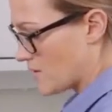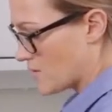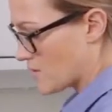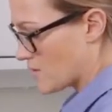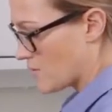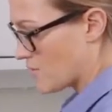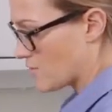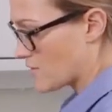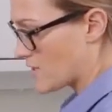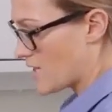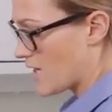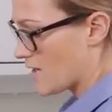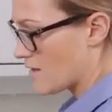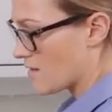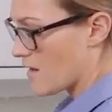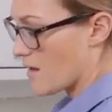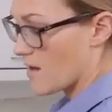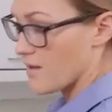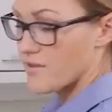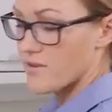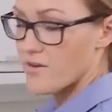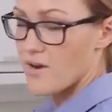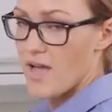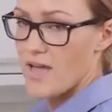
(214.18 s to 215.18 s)
So you'll take the
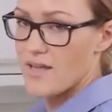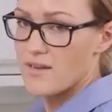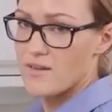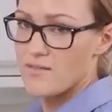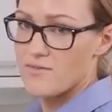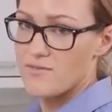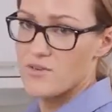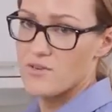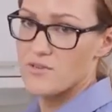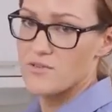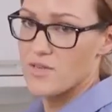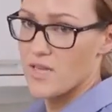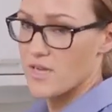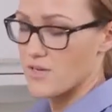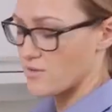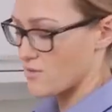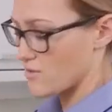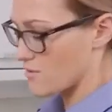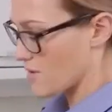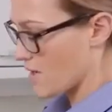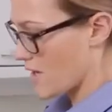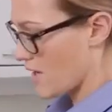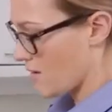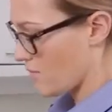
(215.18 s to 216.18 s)
other end of your
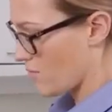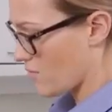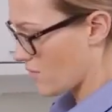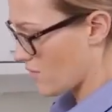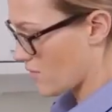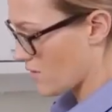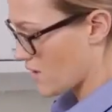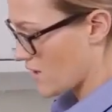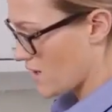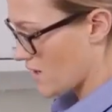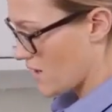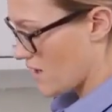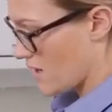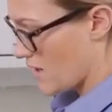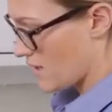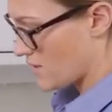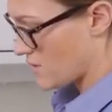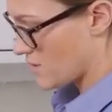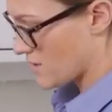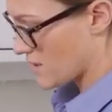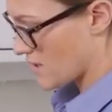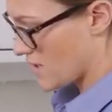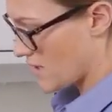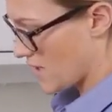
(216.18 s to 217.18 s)
electrode cable
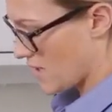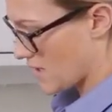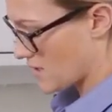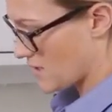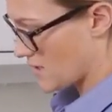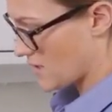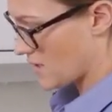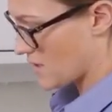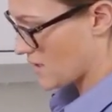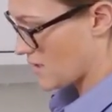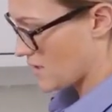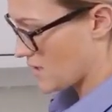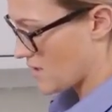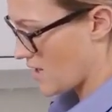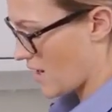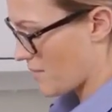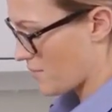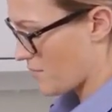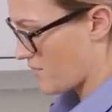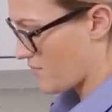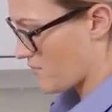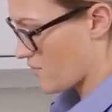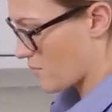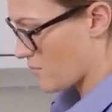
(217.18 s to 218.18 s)
and just connect it to the
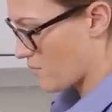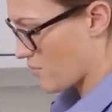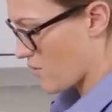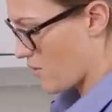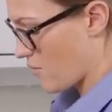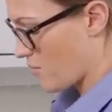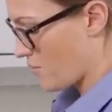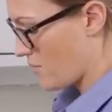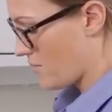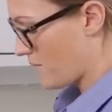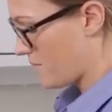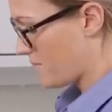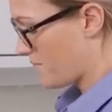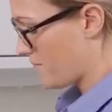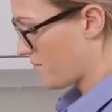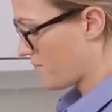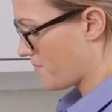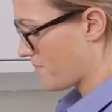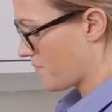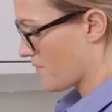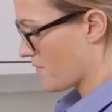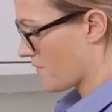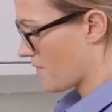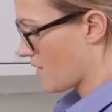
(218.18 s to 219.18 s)
top of your probe.
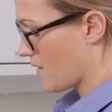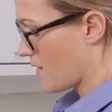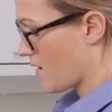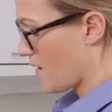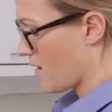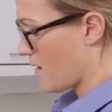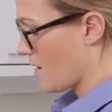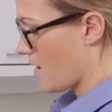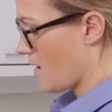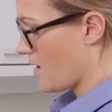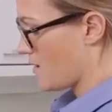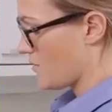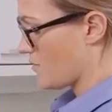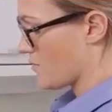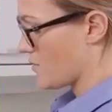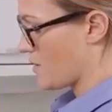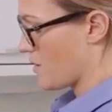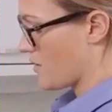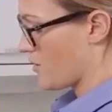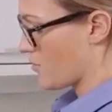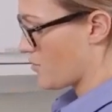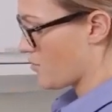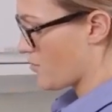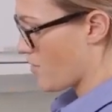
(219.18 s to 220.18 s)
And you'll
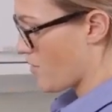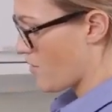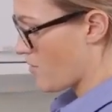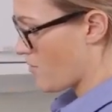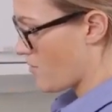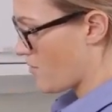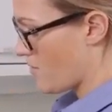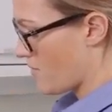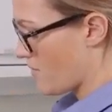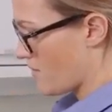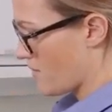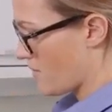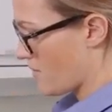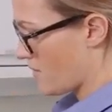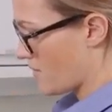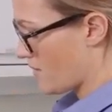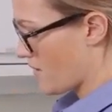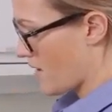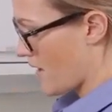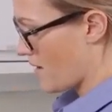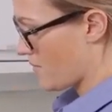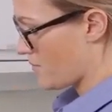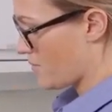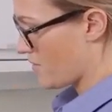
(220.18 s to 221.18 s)
take your probe
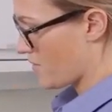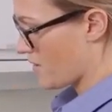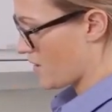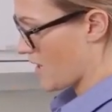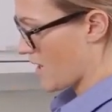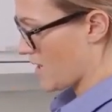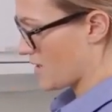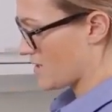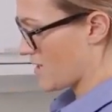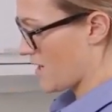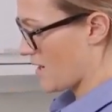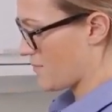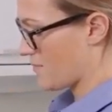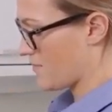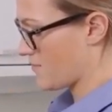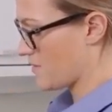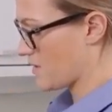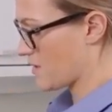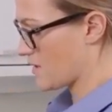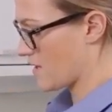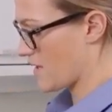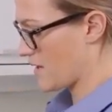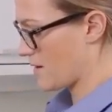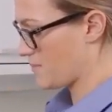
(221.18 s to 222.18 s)
and put it on top of
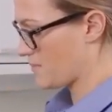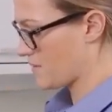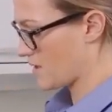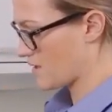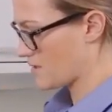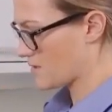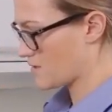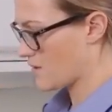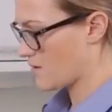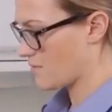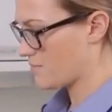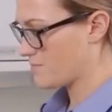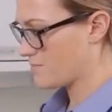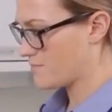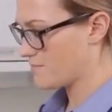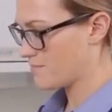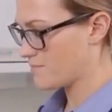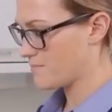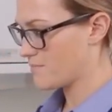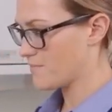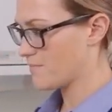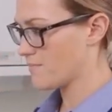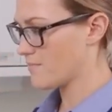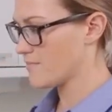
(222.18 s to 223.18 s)
the clamp like so.
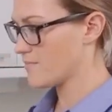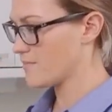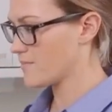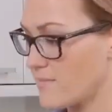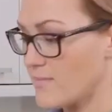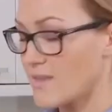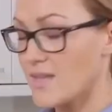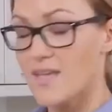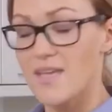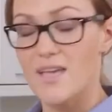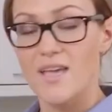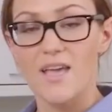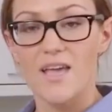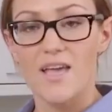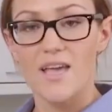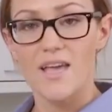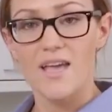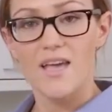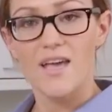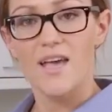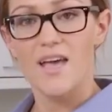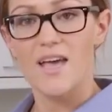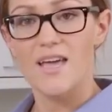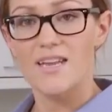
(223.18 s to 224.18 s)

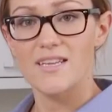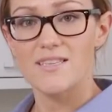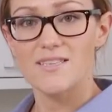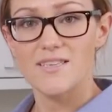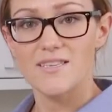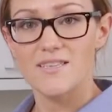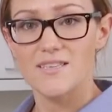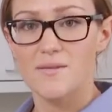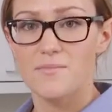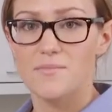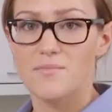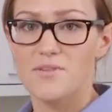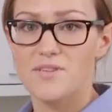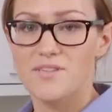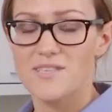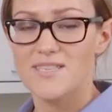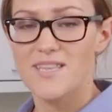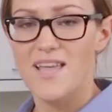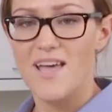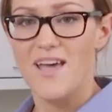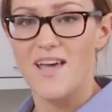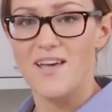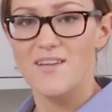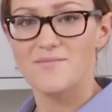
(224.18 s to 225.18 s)
And it's as simple
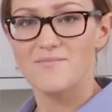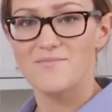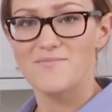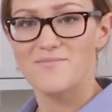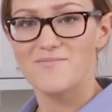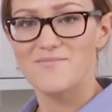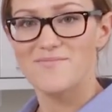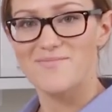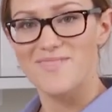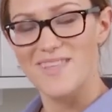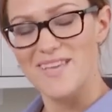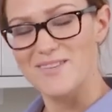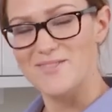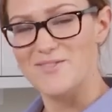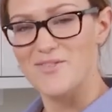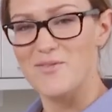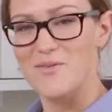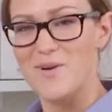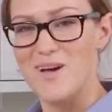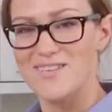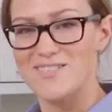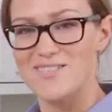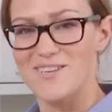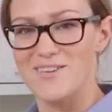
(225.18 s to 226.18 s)
as that. Thanks
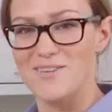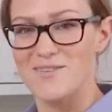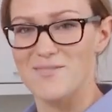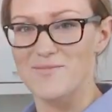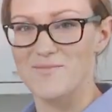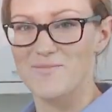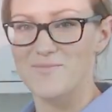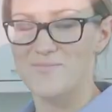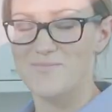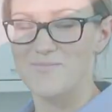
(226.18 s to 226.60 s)
for watching.